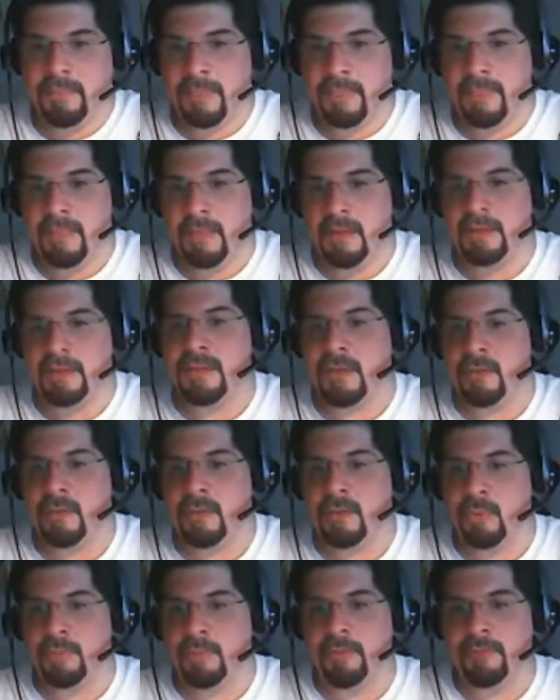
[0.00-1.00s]
There's a
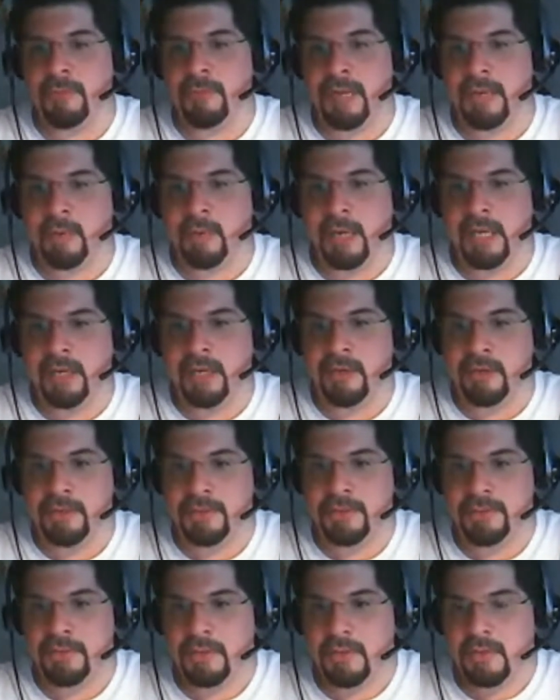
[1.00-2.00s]
group of my
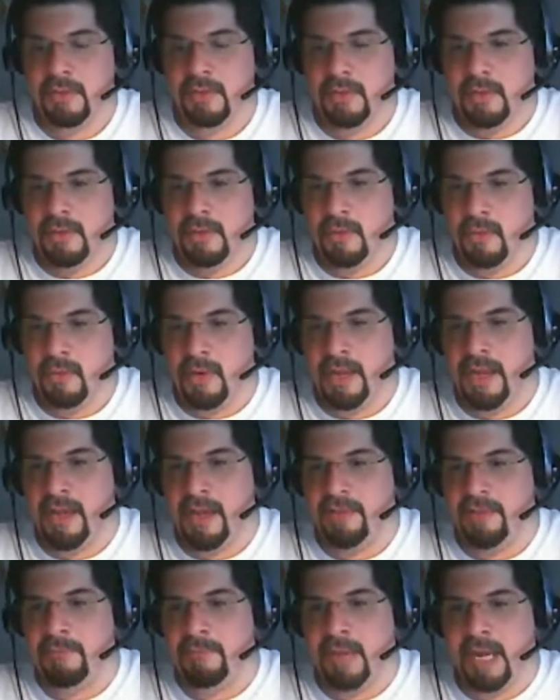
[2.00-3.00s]
raiders who I
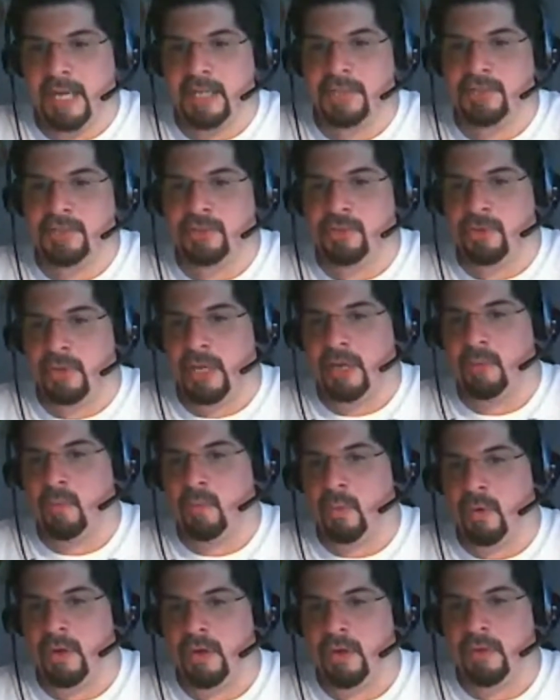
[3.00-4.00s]
have managed to get
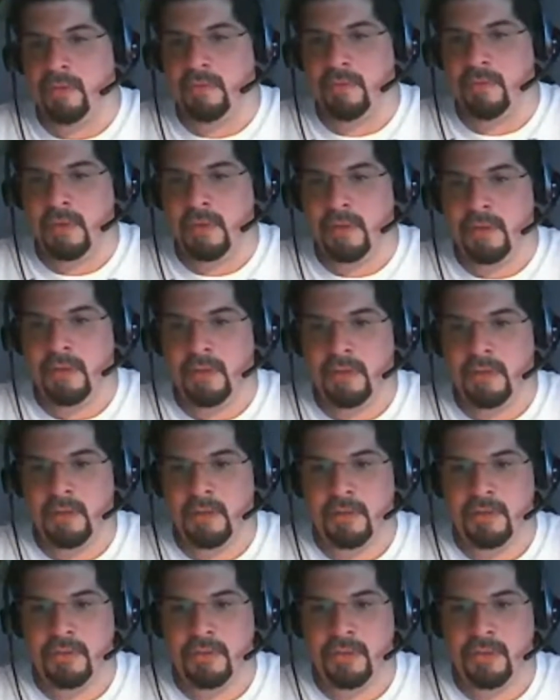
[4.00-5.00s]
word
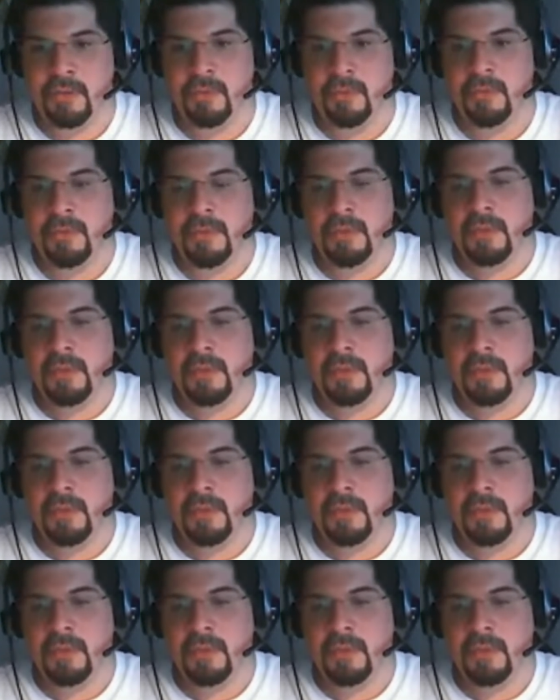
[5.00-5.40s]
to.